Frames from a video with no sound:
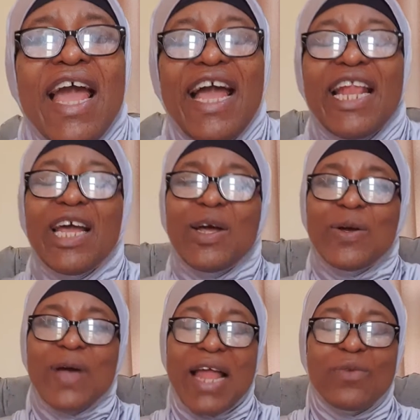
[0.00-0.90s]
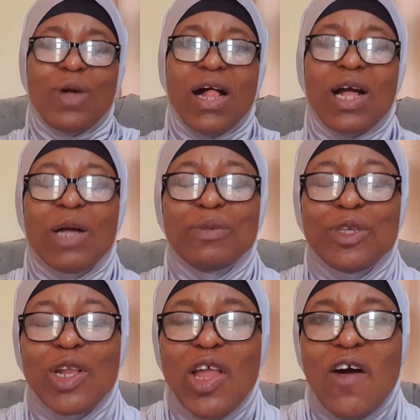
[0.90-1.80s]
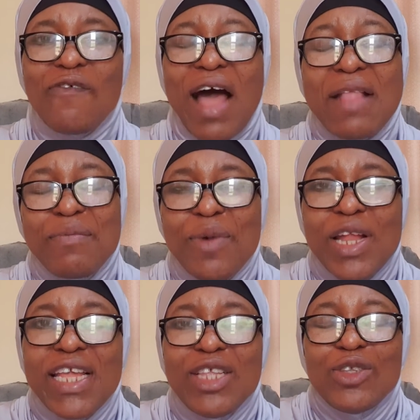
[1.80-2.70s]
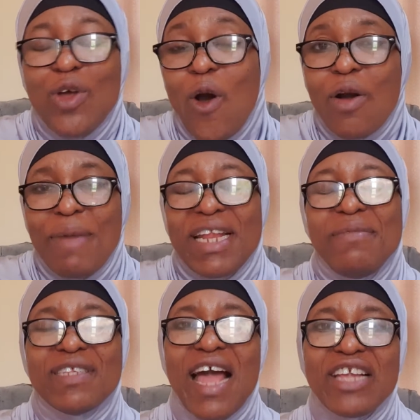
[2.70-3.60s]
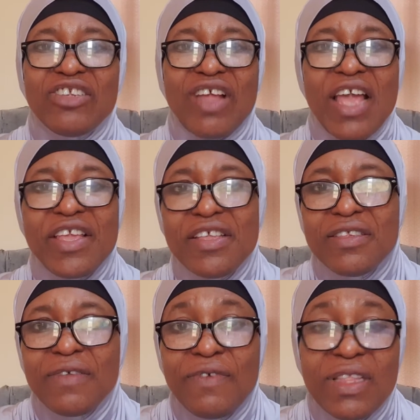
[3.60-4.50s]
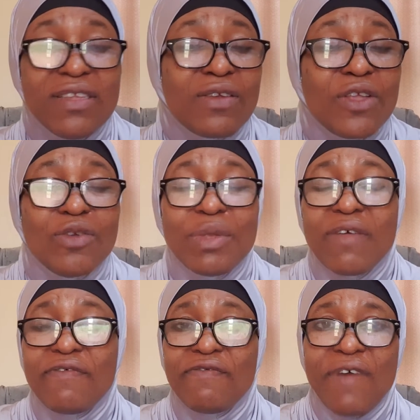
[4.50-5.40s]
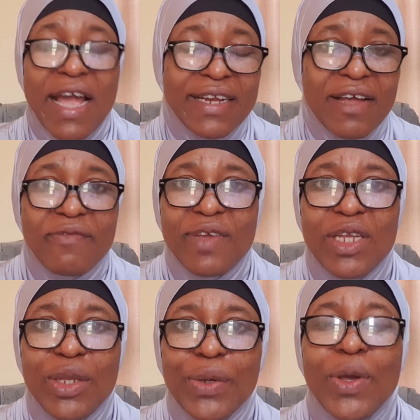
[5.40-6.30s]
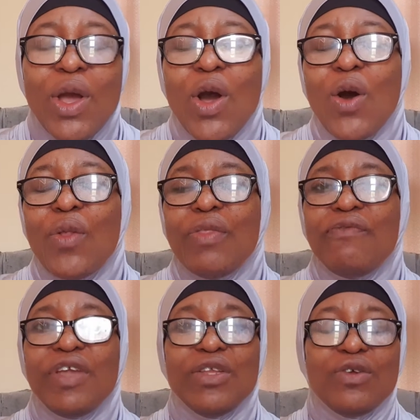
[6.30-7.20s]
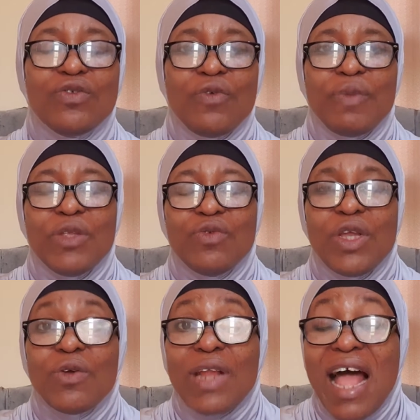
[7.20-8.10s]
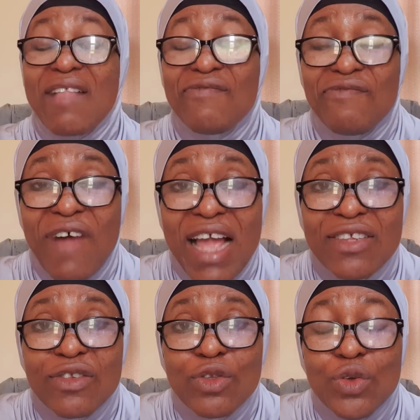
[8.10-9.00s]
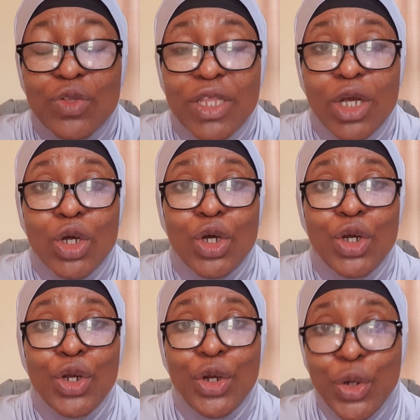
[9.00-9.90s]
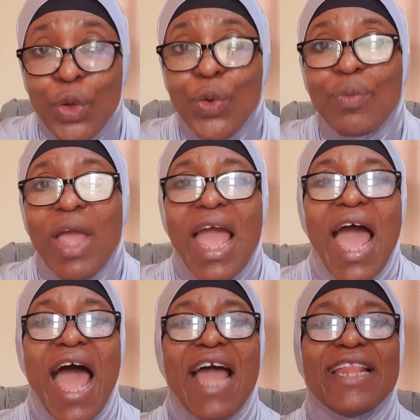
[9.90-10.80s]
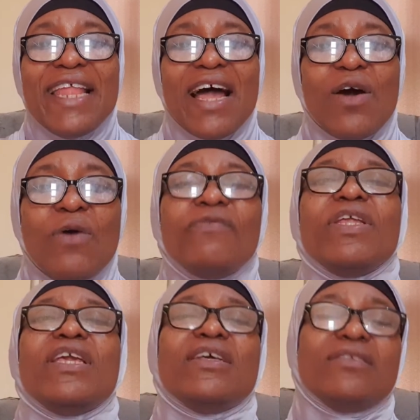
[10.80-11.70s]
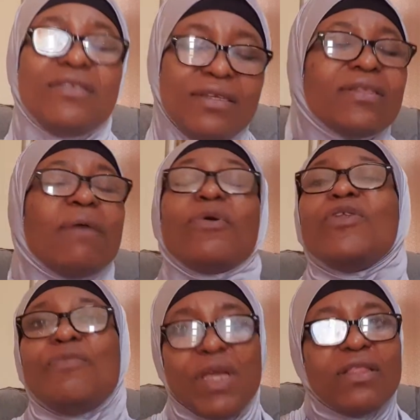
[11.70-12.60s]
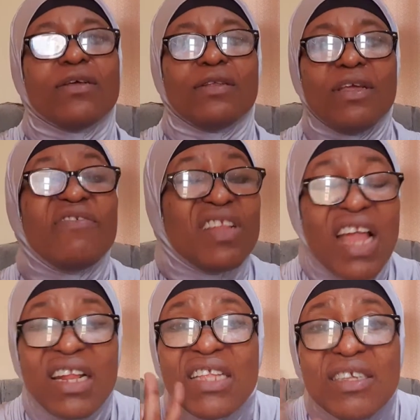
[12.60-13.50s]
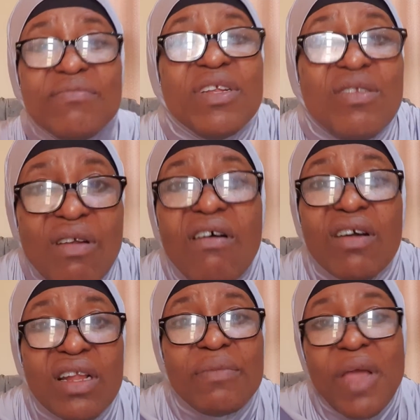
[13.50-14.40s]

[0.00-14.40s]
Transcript: Hello and welcome to Love and Money Talk. My name is Aisha Yesufu. This is going to be the final video on the videos we've been doing on advice to the groom. And hopefully, yes, this I'm going to make it, if you like, let it be long.